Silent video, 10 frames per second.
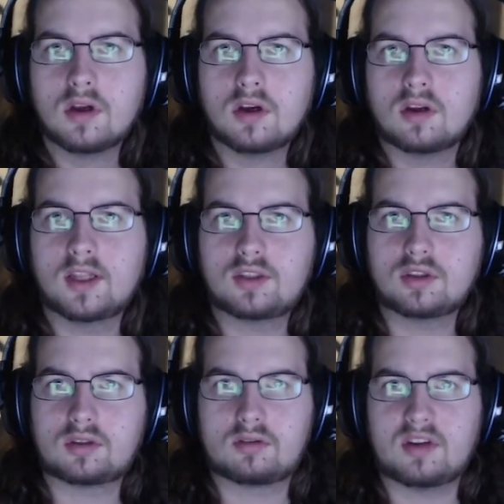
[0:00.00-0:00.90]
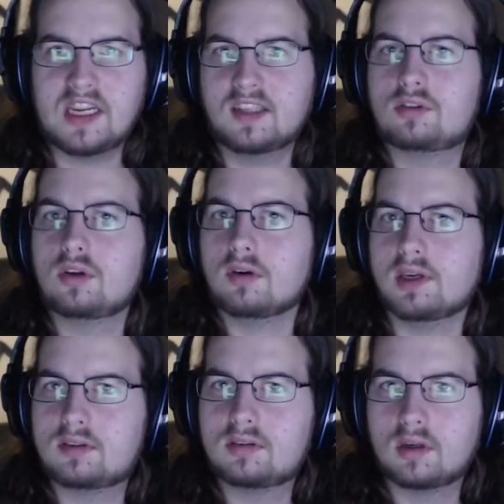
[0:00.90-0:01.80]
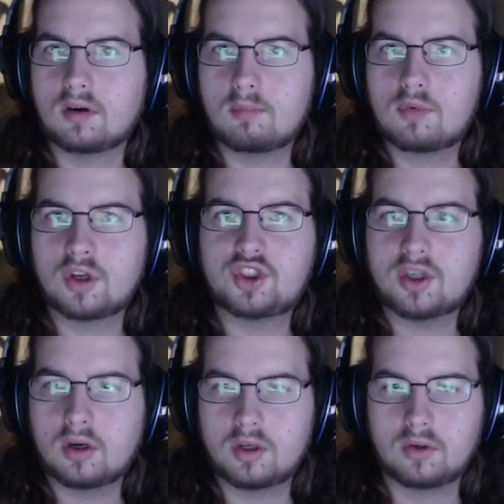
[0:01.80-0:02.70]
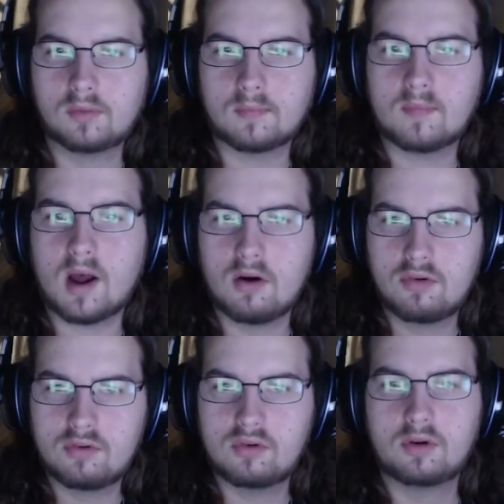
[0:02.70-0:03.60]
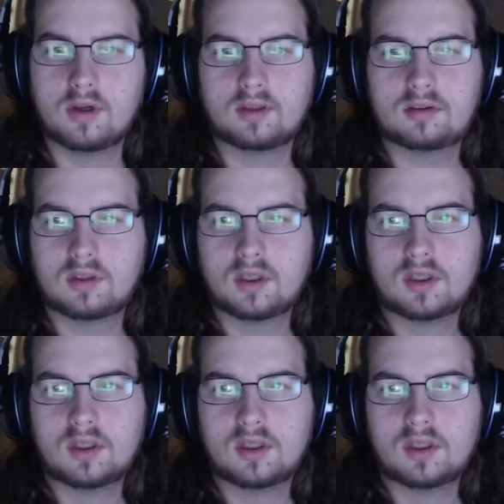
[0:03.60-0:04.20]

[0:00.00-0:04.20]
let's just install it. So I'm gonna show you how to do this,